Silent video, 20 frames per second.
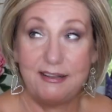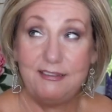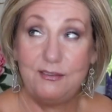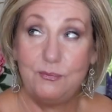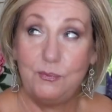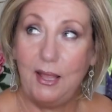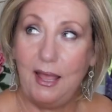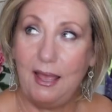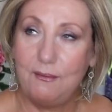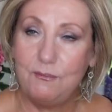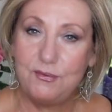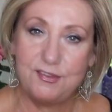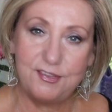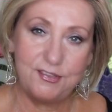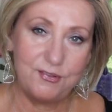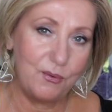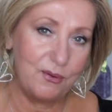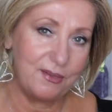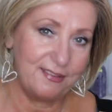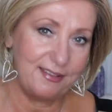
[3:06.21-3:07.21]
I said, well, I was
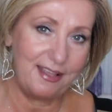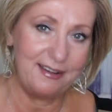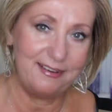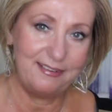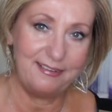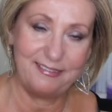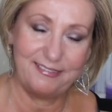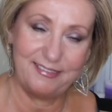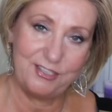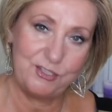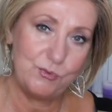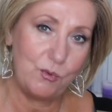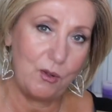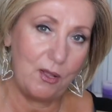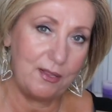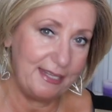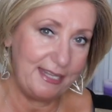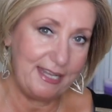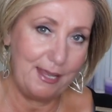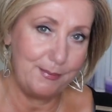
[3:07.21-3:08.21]
so excited to see you
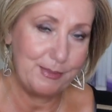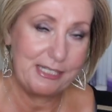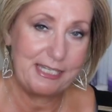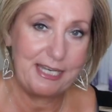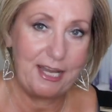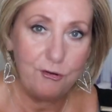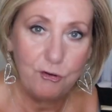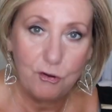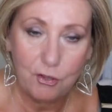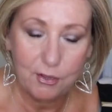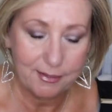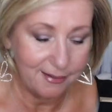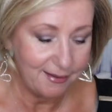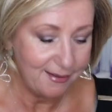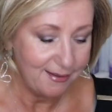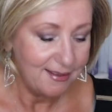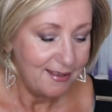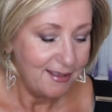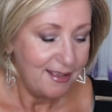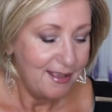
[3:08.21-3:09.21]
all. I came a day
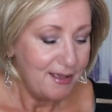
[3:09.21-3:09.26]
early.